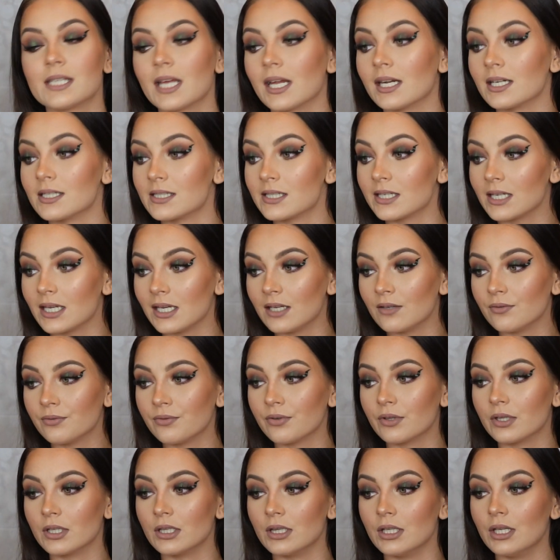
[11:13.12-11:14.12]
that is it
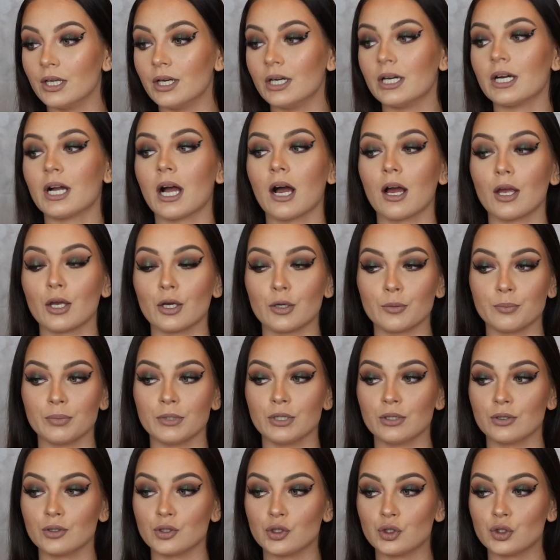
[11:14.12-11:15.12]
for the look. I hope
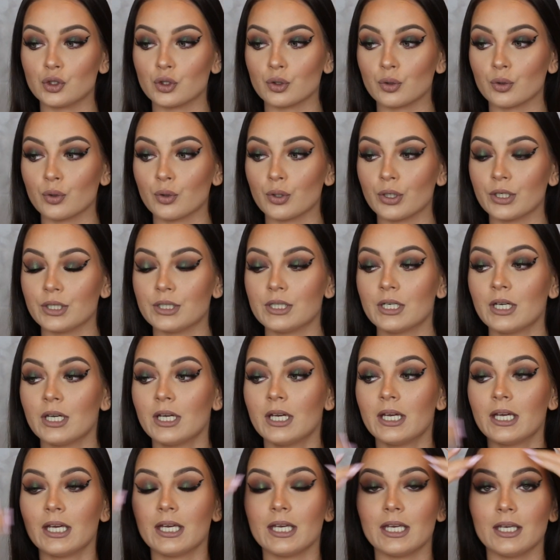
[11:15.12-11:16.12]
you enjoyed.
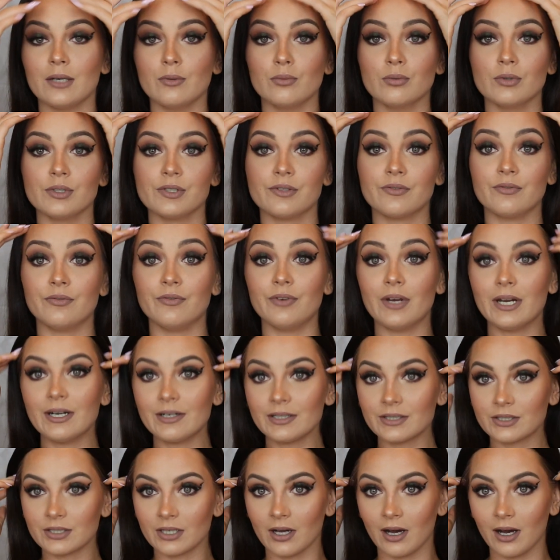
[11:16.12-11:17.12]
It was
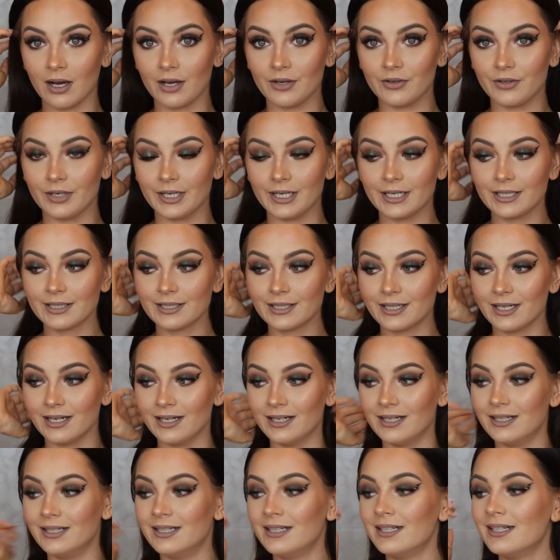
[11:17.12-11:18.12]
very tiring
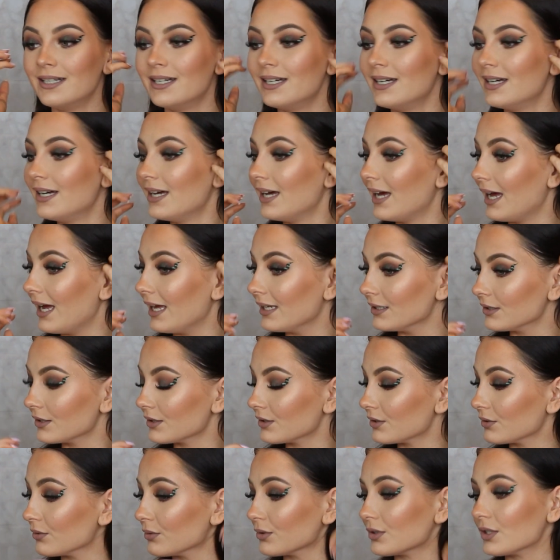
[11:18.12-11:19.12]
and
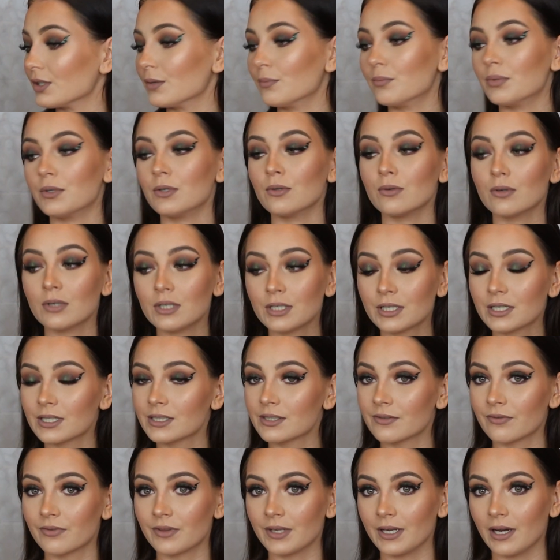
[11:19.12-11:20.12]
exhausting purely
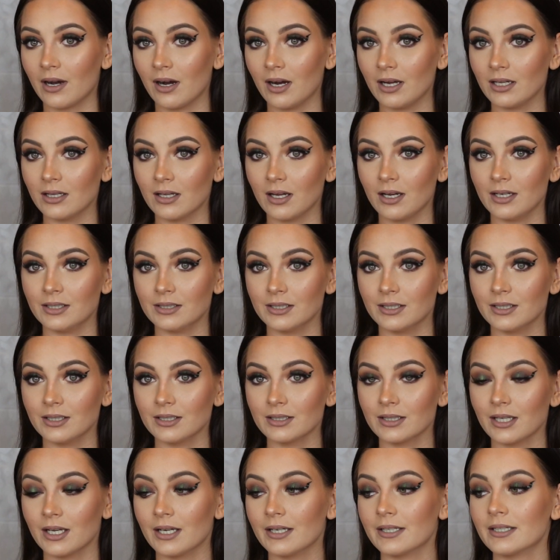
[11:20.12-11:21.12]
because of the
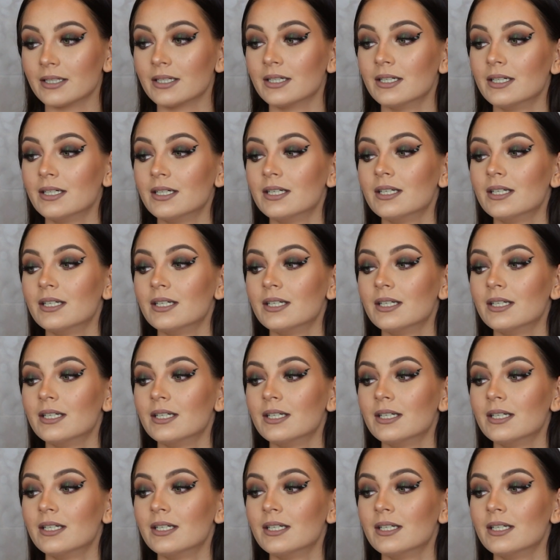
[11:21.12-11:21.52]
eyeliner. Like,